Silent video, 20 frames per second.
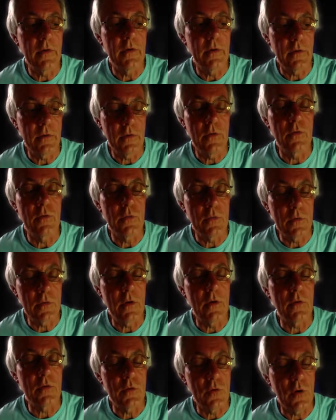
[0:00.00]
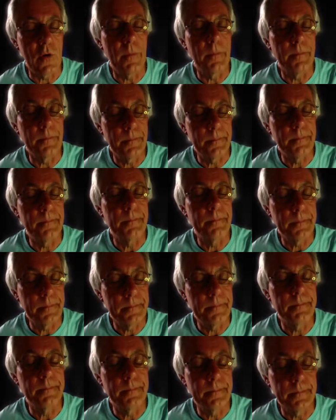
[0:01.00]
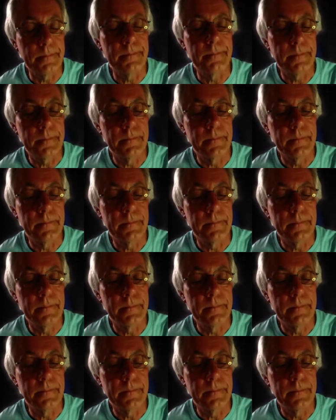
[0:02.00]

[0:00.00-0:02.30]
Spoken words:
a shoes and socks job. Be